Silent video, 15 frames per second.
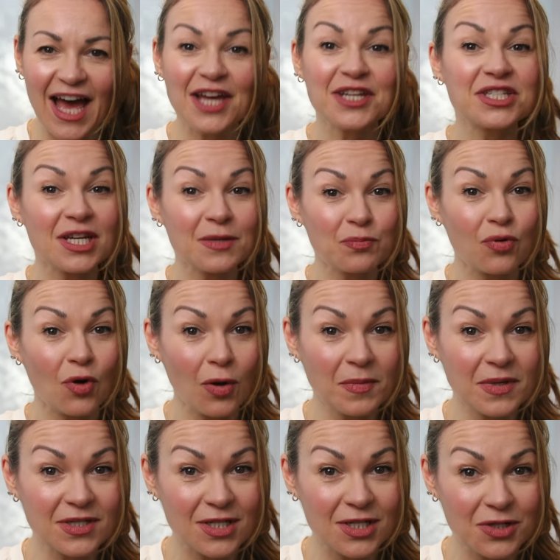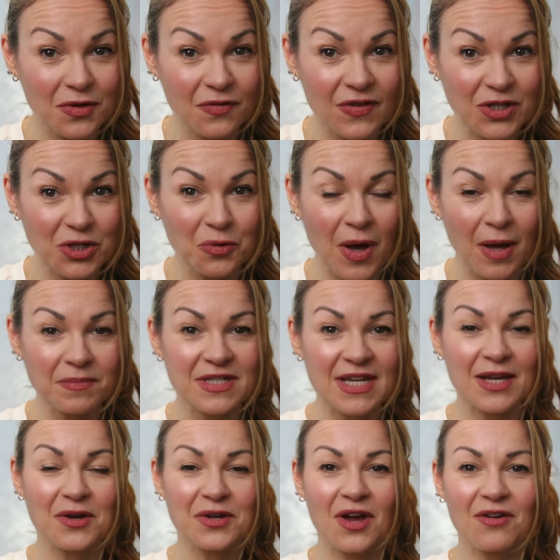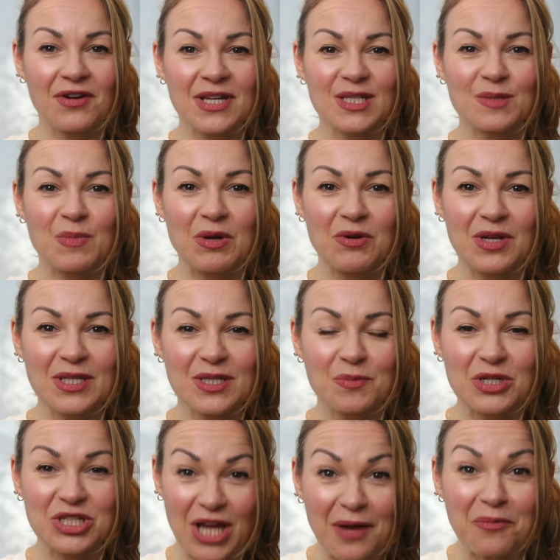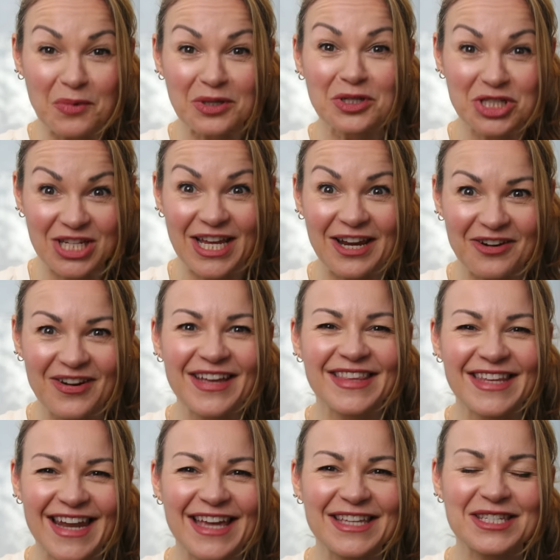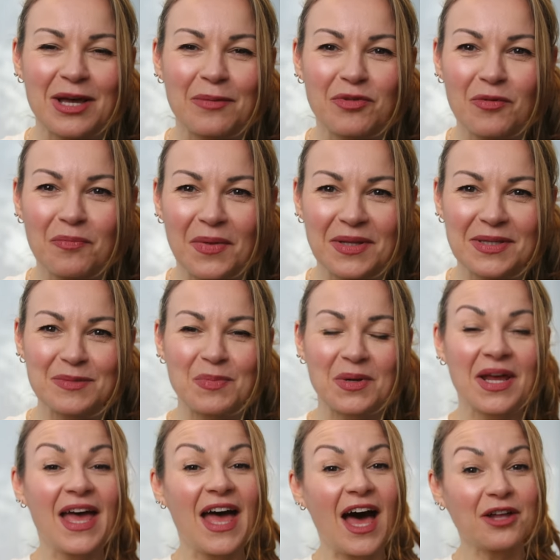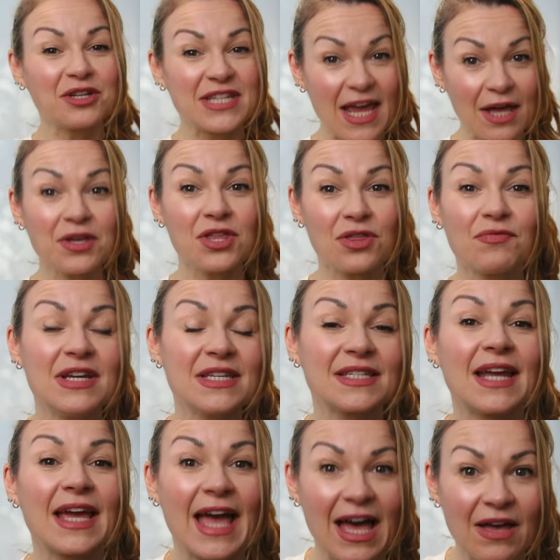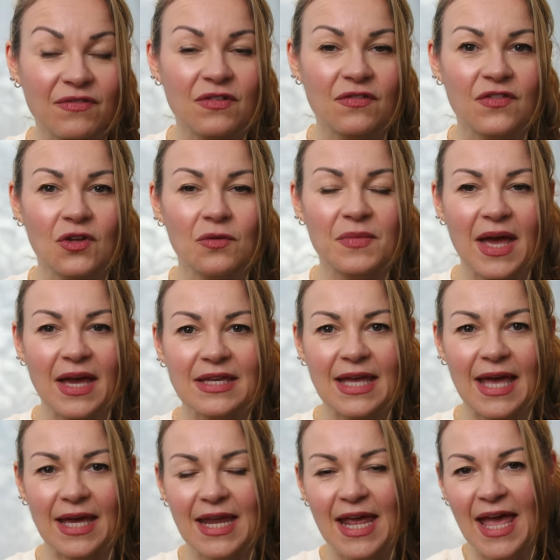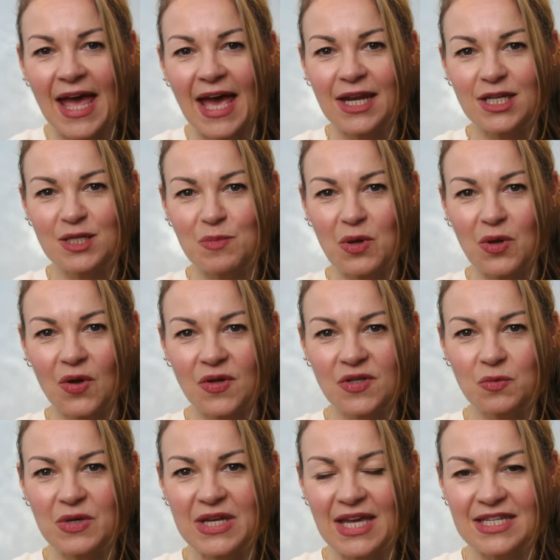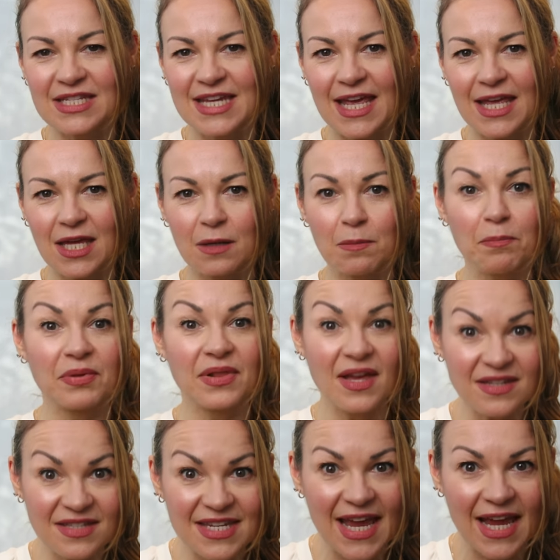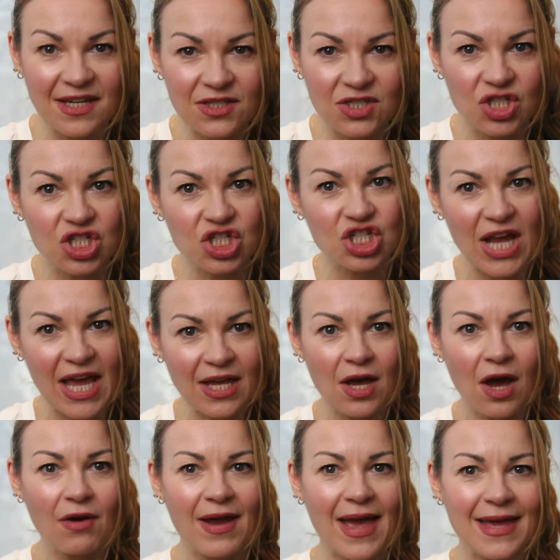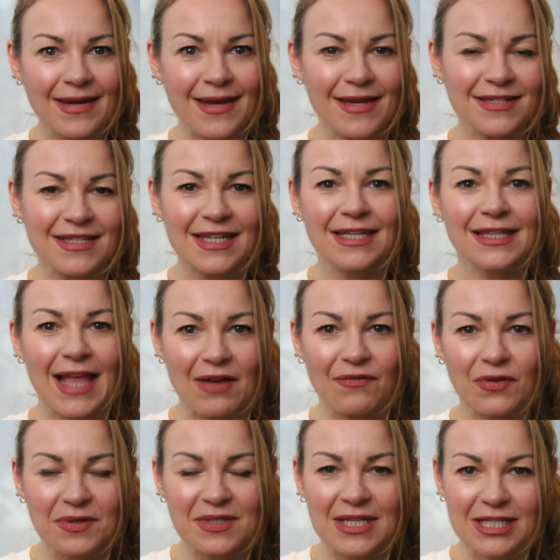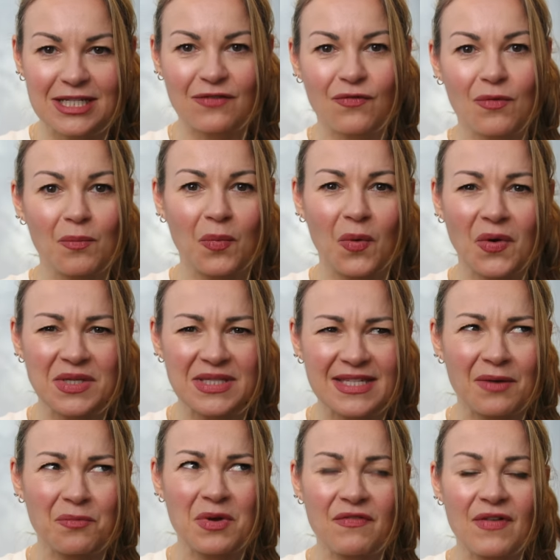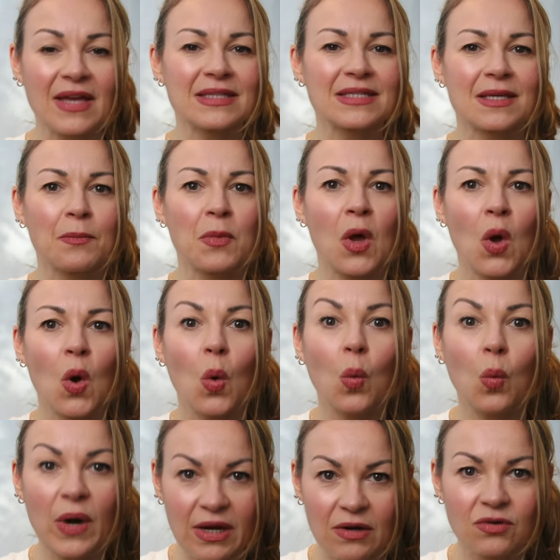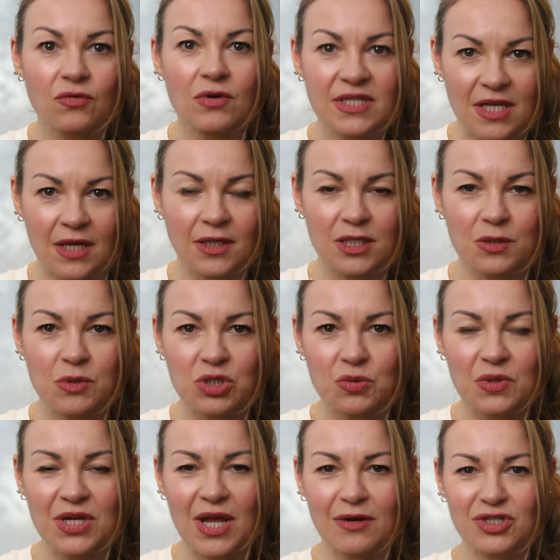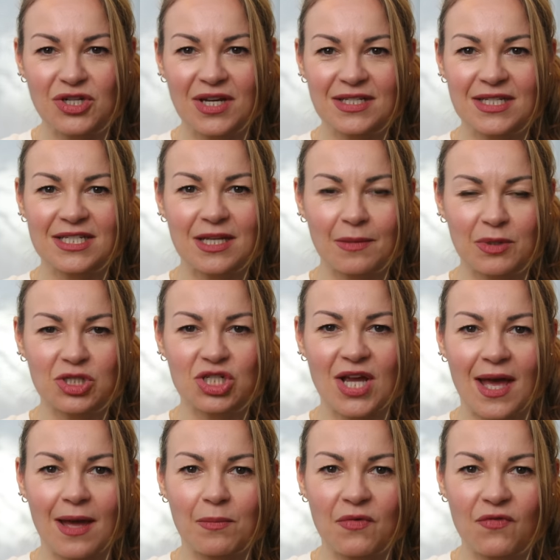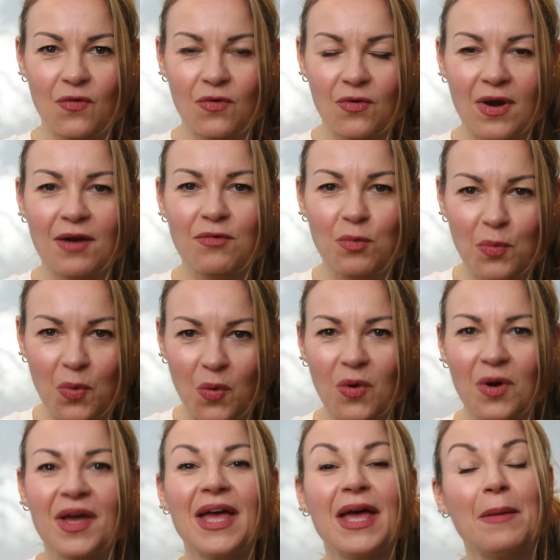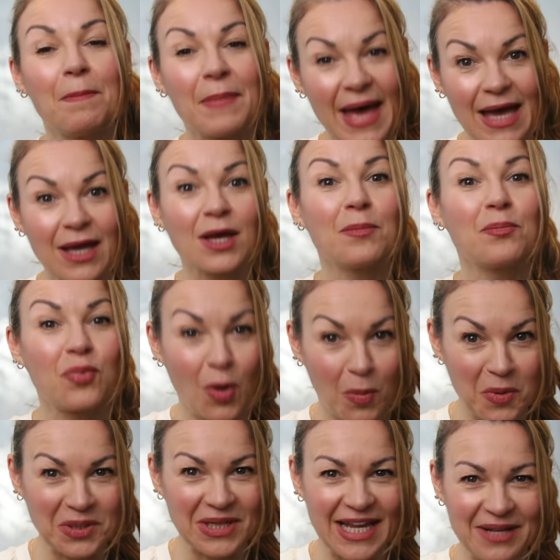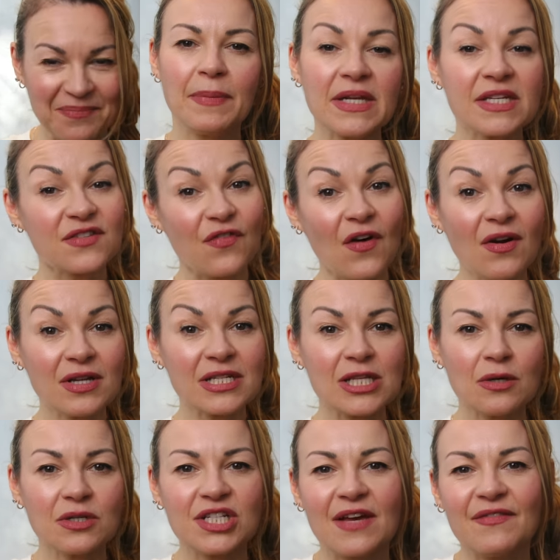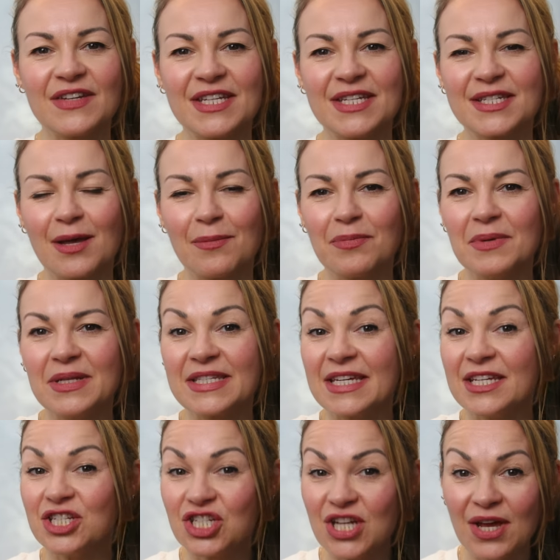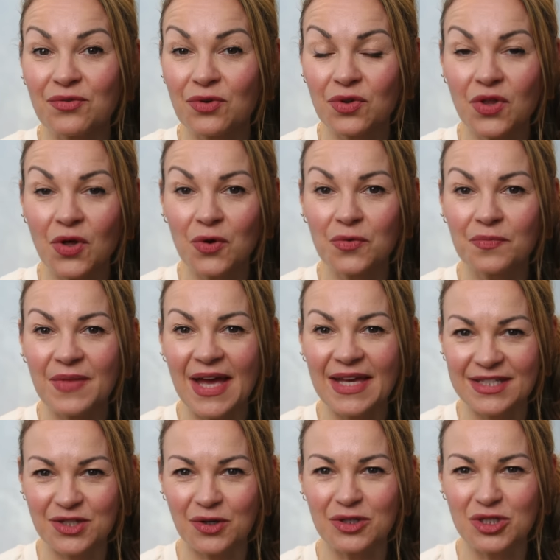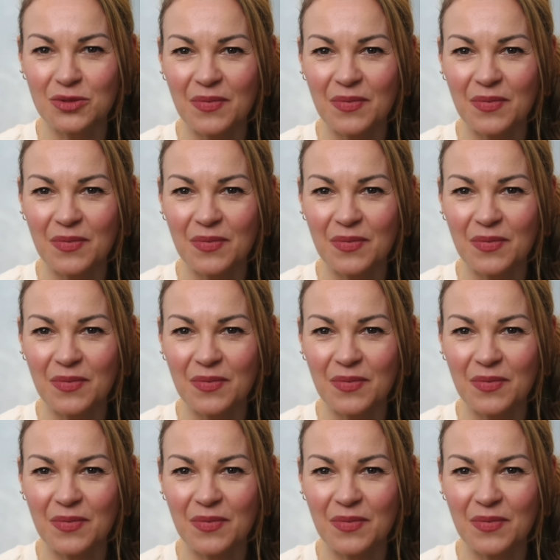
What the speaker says: I did promise to do a video update on our experience, which I will share in the next couple of months, but I'll tell you the reason I haven't filmed that yet, and it's because we had taken blood tests to check our NAD levels at different points, and we've had some weird results, which we're now trying to double check before I report back properly. But as far as longevity supplements in general go, as Dr.